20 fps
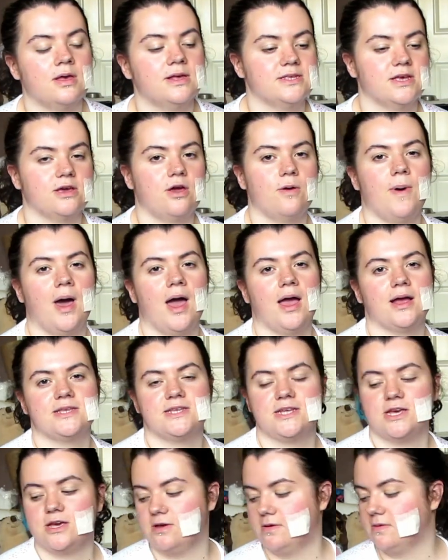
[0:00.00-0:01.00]
So go back
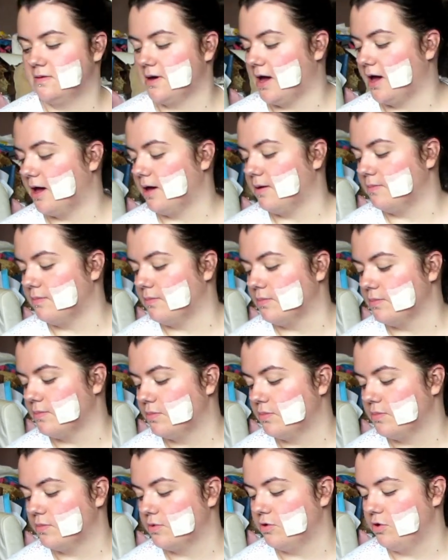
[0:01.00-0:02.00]
to
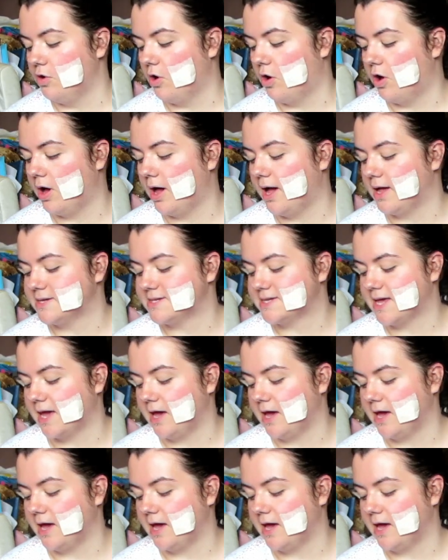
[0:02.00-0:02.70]
not